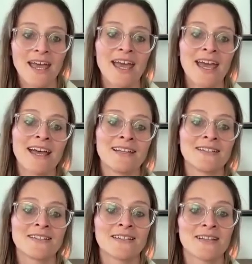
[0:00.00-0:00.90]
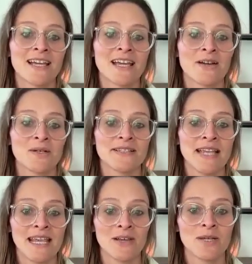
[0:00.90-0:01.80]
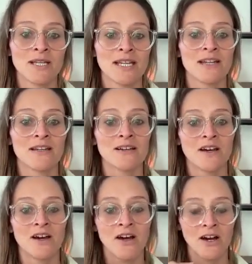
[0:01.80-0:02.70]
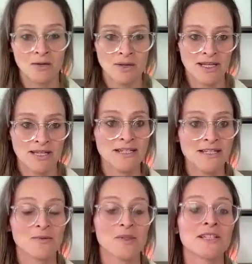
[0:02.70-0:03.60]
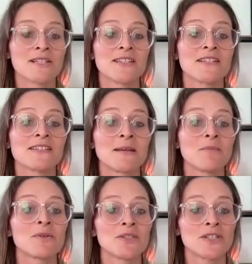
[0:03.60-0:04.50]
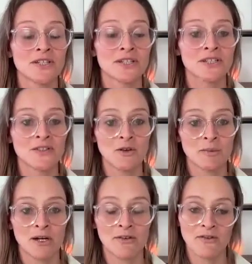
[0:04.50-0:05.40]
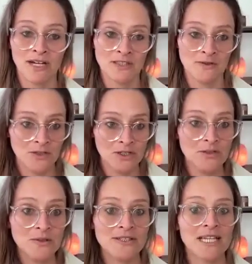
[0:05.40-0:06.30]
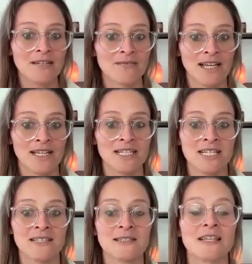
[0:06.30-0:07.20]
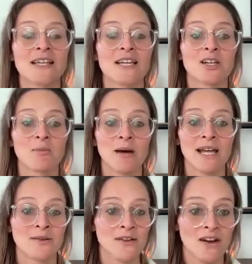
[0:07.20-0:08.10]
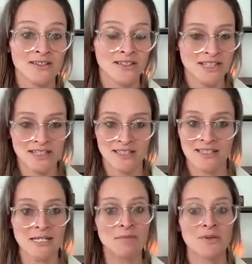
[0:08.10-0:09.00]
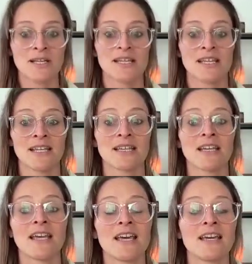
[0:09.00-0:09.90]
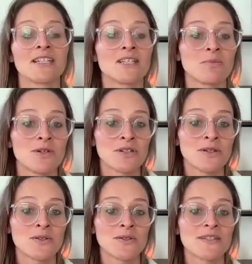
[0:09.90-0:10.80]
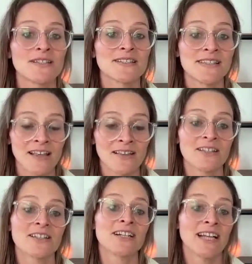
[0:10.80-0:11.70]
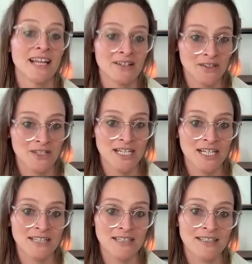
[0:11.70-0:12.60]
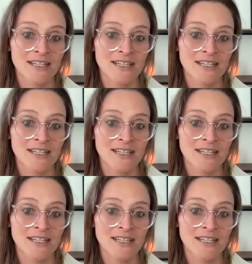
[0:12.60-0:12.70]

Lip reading: And like I was saying, we need carbon, which is the simple sugars from our fresh fruits and veggies, combined with oxygen, deep breathing, to produce cellular energy.